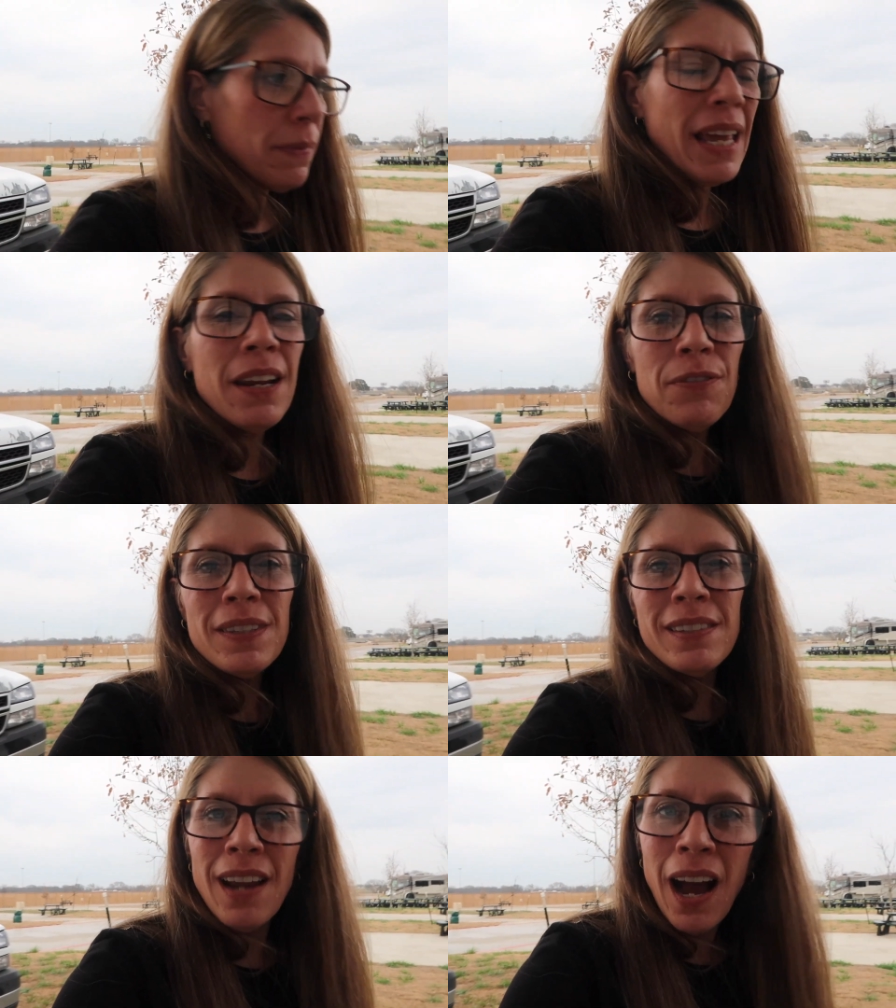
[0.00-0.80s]
And if
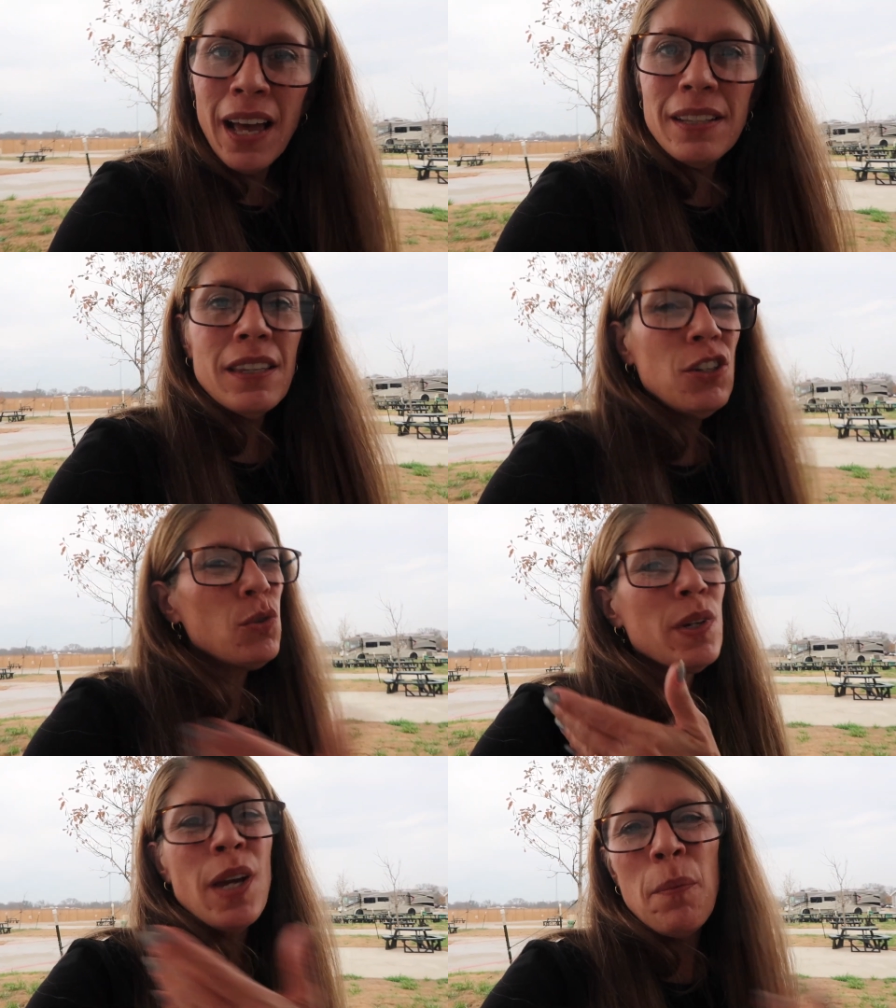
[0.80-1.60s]
it's not, then
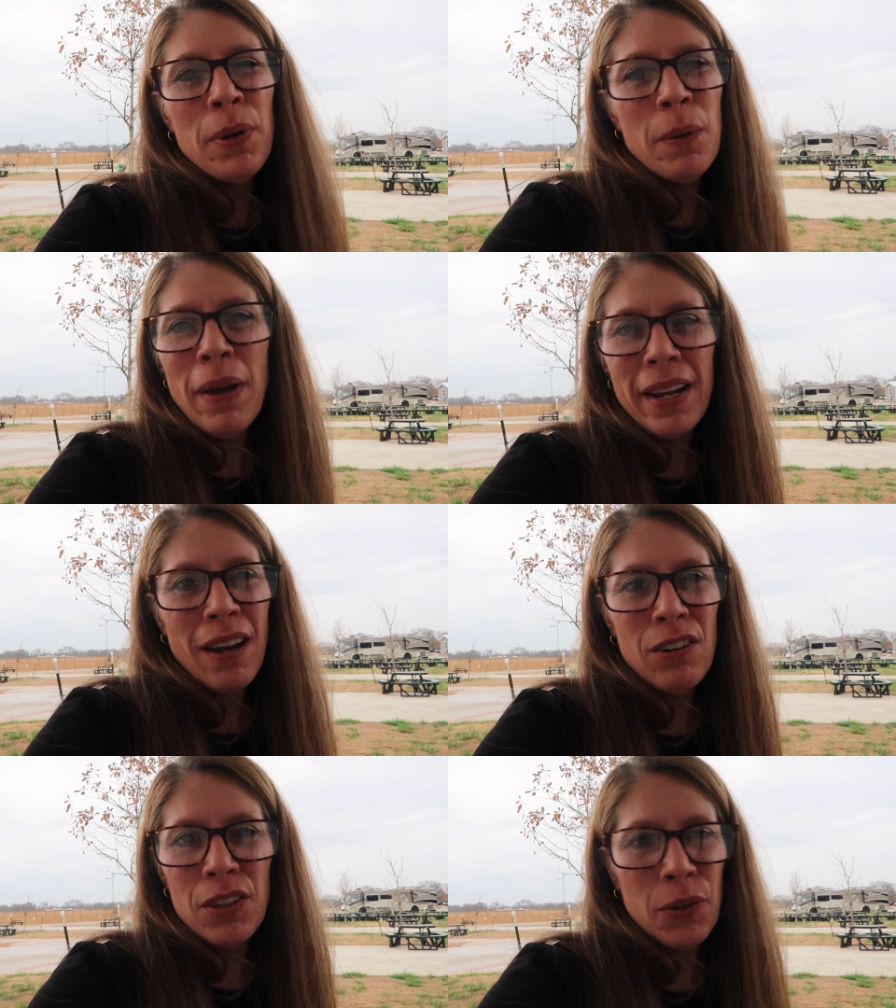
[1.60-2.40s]
you can come put it back
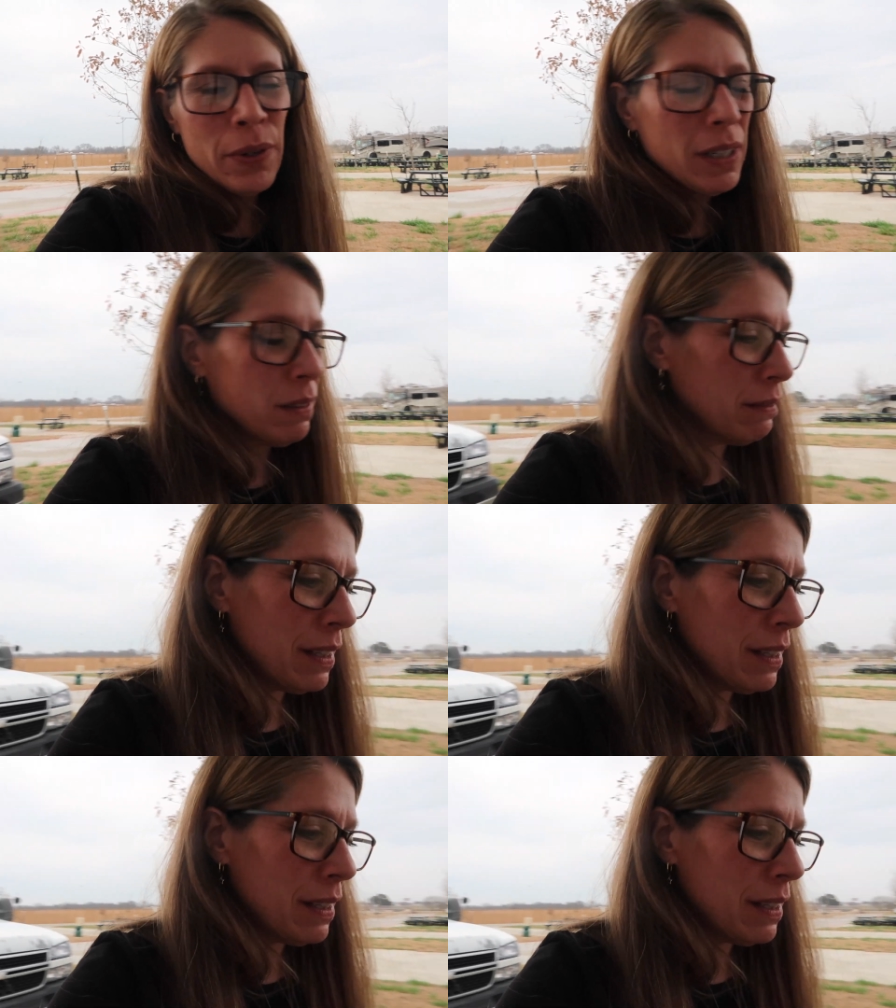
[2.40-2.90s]
out on the grill.